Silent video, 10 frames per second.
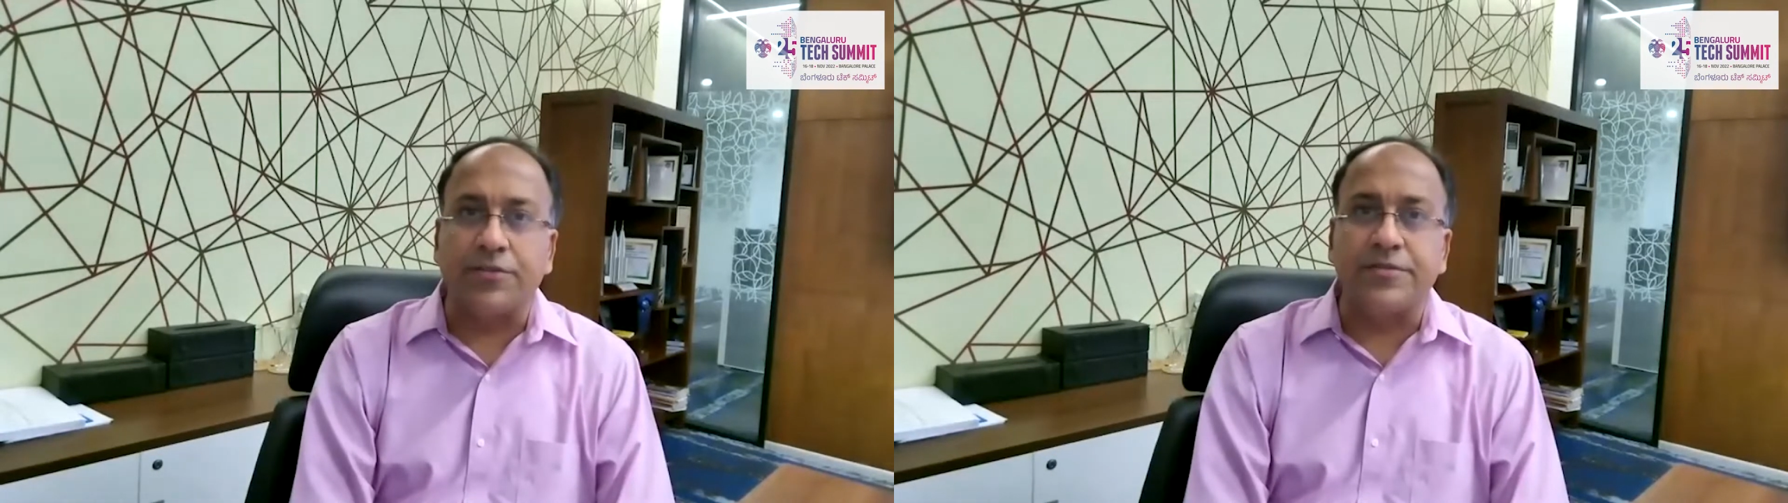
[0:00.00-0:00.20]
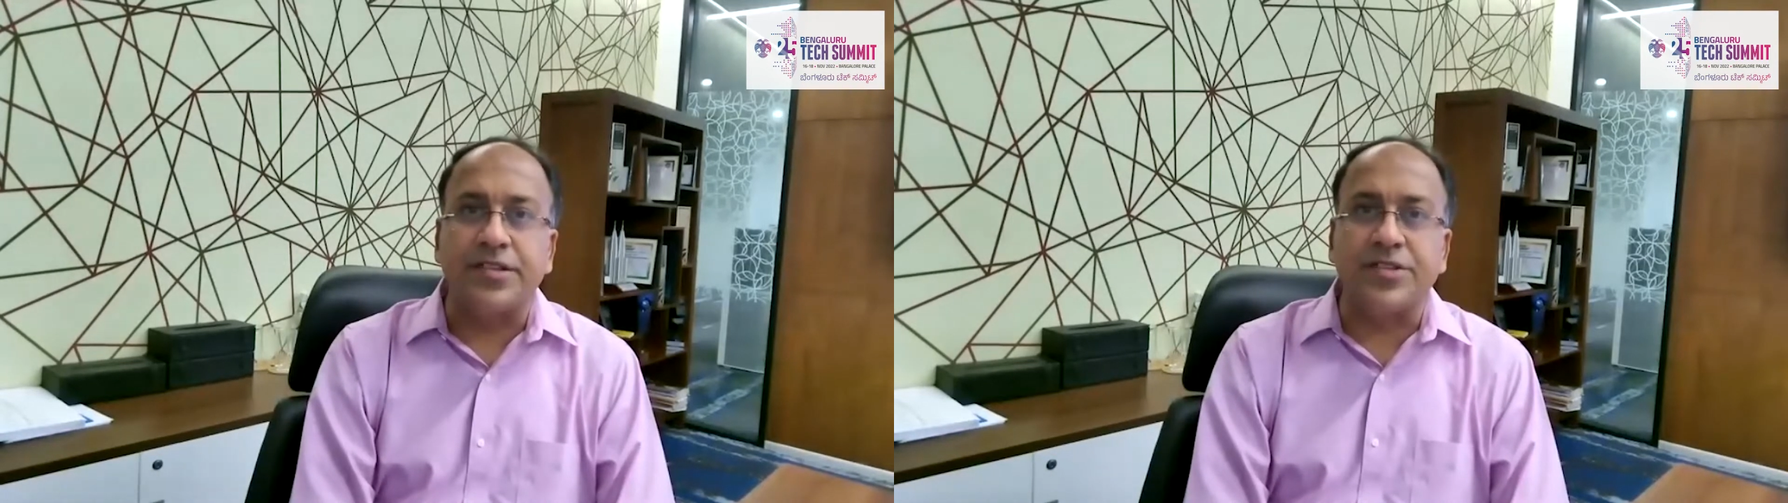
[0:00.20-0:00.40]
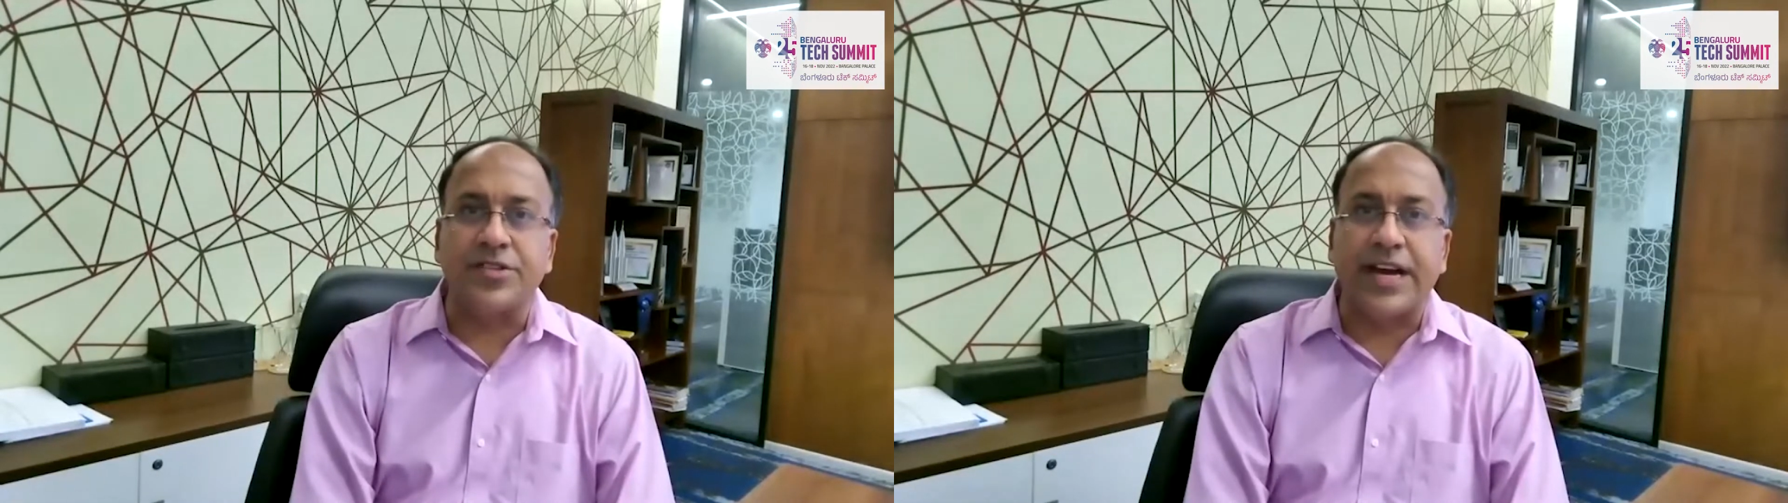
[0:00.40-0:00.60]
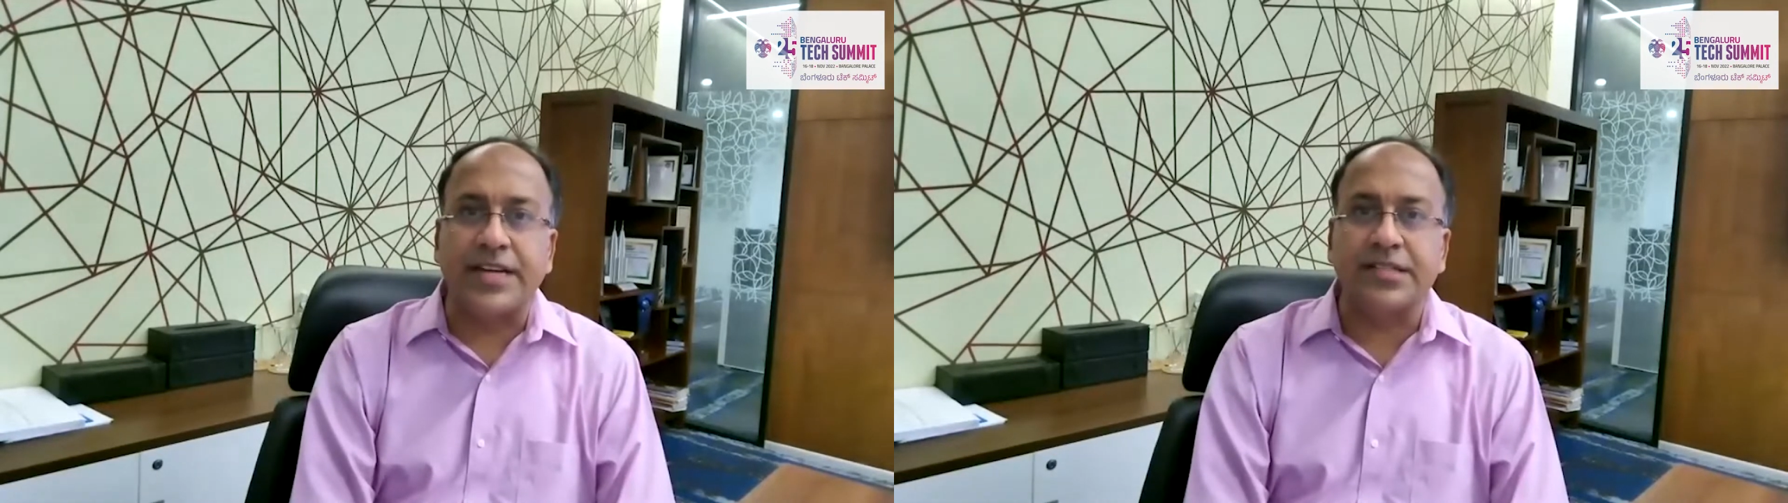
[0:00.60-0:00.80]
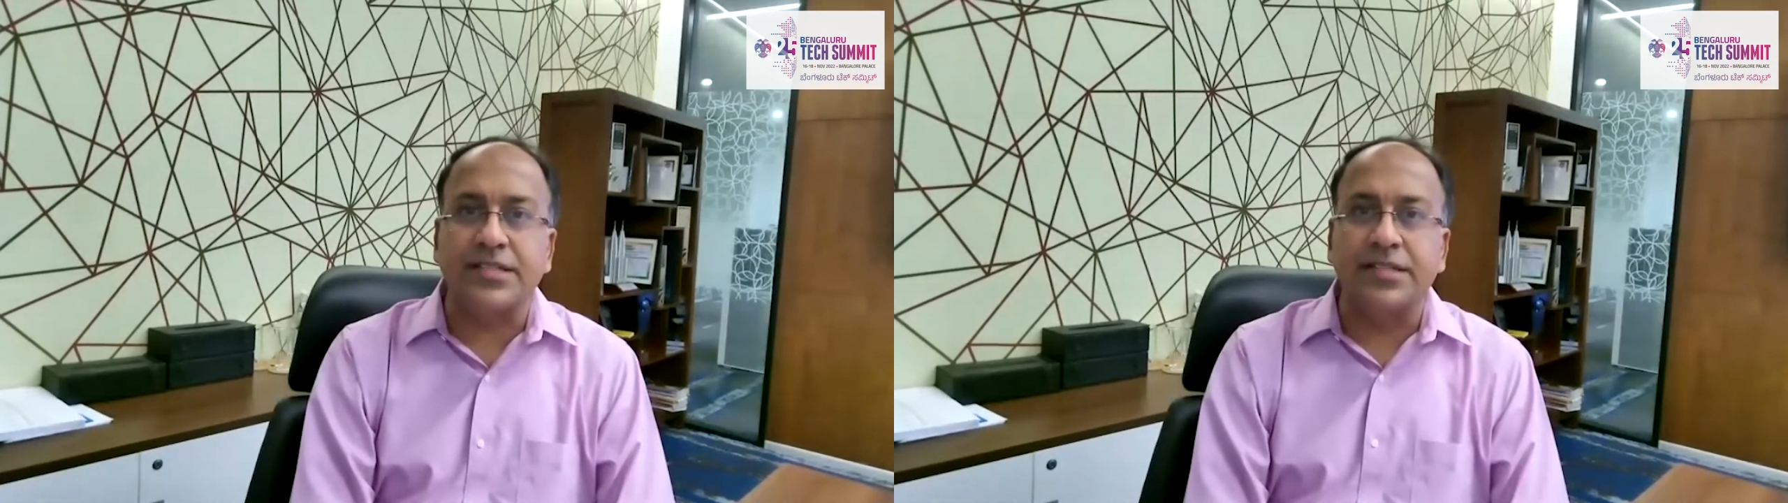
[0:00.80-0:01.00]
conference
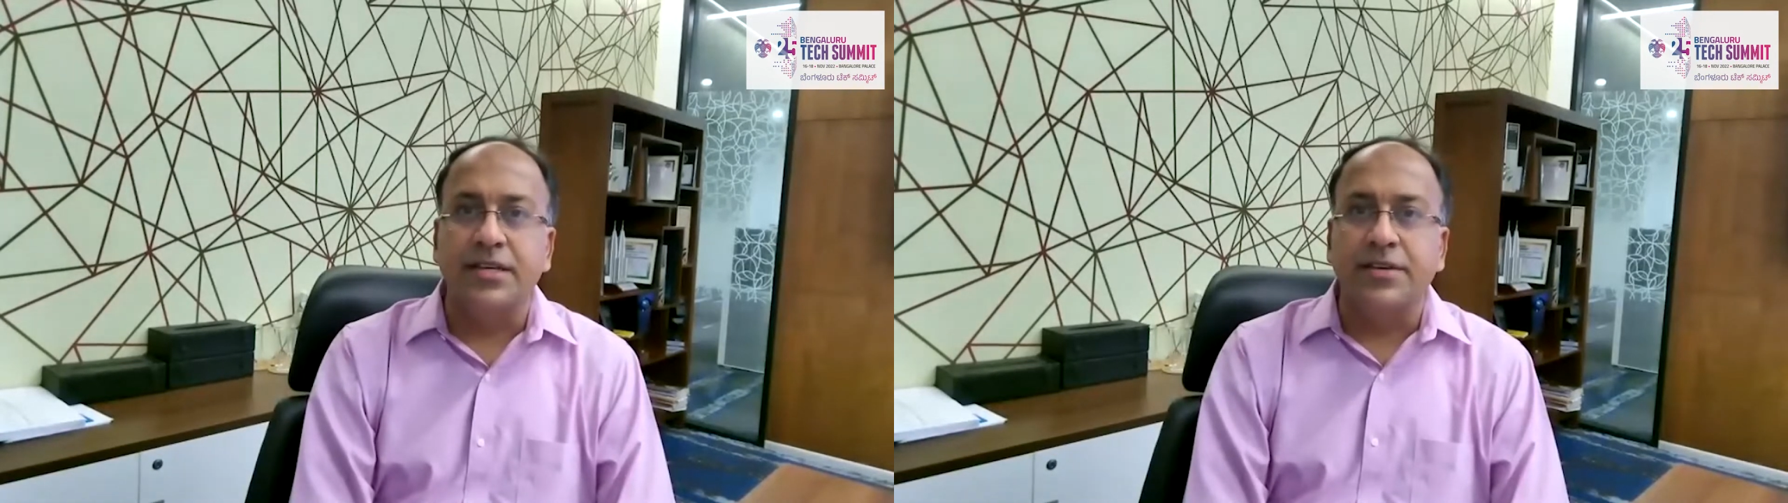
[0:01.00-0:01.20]
tracks